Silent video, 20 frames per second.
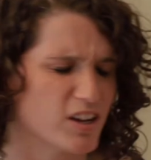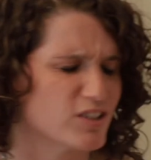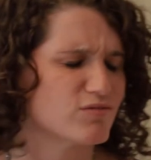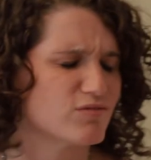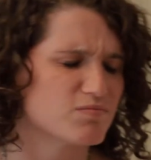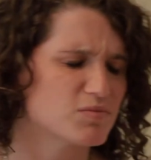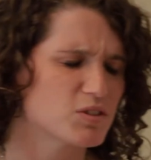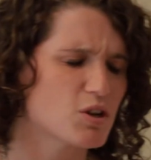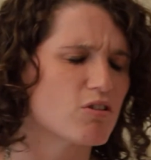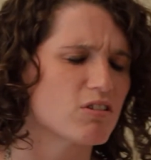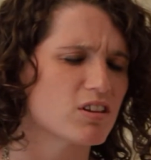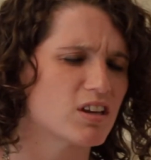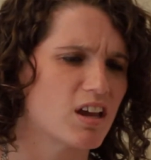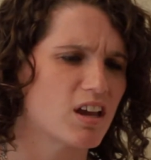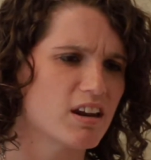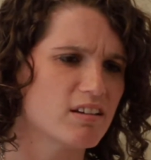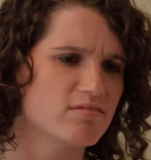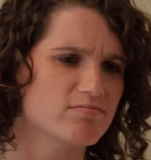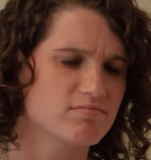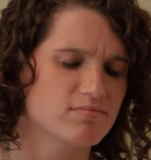Okay, totally
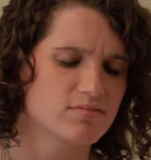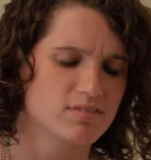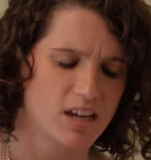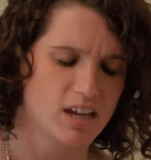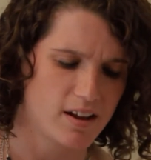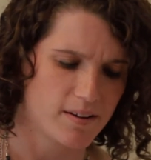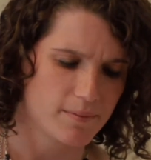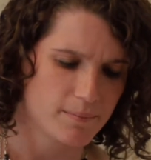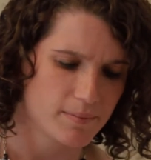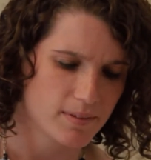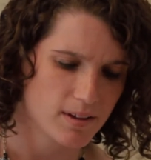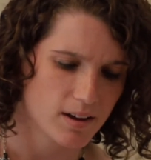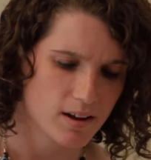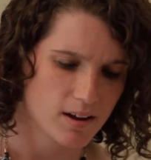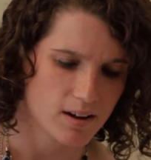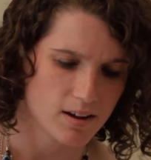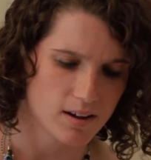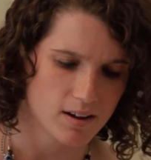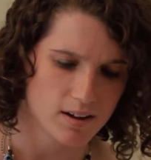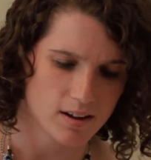get it. Yeah.
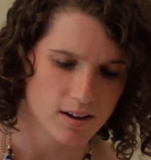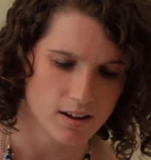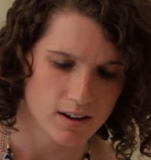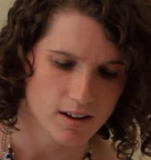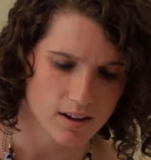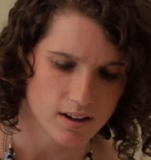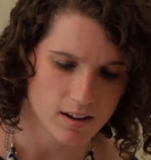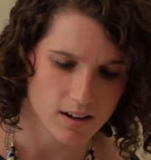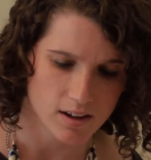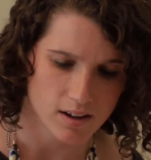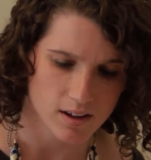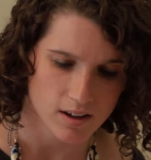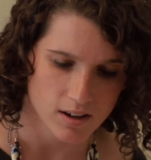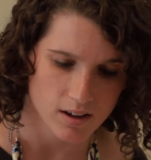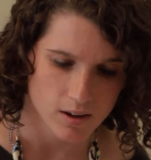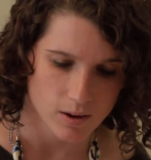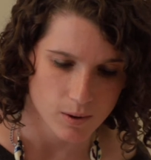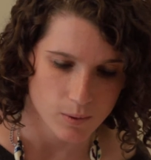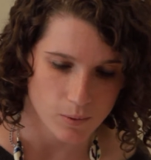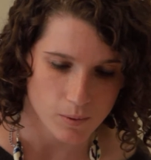Uh,
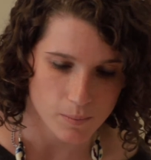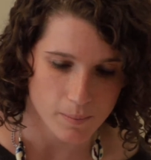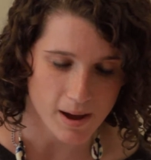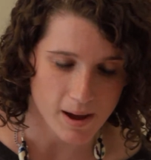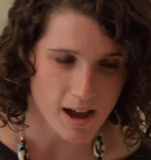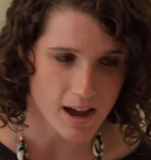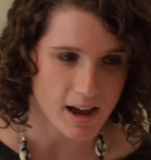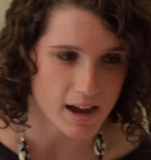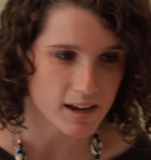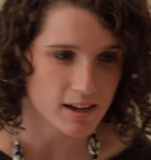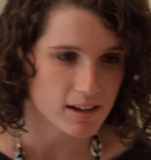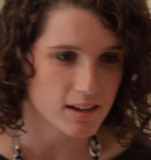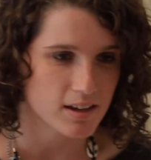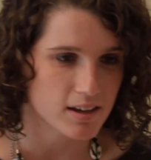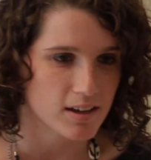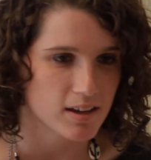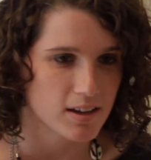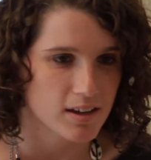well, bye.